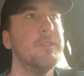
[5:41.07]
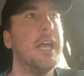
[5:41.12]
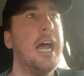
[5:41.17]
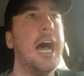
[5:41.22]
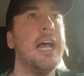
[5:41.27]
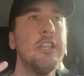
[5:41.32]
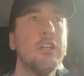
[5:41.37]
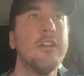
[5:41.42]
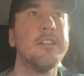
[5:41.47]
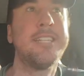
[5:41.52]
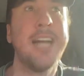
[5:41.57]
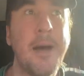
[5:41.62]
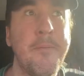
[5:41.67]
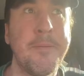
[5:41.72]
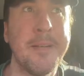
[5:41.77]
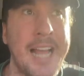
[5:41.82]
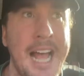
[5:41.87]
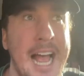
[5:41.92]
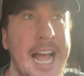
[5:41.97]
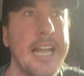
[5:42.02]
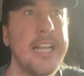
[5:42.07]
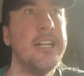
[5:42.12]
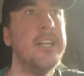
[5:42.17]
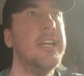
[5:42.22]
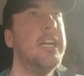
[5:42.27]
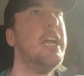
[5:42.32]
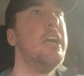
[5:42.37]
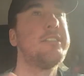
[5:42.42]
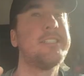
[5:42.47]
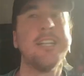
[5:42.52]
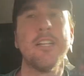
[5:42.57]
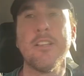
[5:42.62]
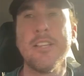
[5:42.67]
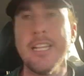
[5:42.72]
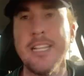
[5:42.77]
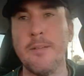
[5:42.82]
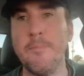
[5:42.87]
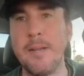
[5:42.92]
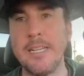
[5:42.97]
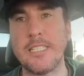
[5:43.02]
And then on top of that, here's another
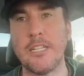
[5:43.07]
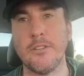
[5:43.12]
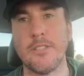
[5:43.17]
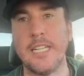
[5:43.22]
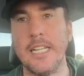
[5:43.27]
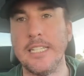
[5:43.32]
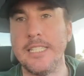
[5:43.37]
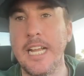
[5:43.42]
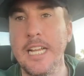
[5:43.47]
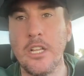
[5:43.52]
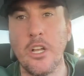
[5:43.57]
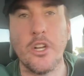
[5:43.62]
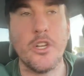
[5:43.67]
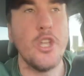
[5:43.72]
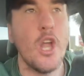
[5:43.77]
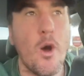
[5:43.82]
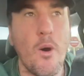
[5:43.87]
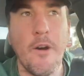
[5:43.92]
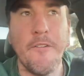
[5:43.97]
thing that makes no sense. And look, no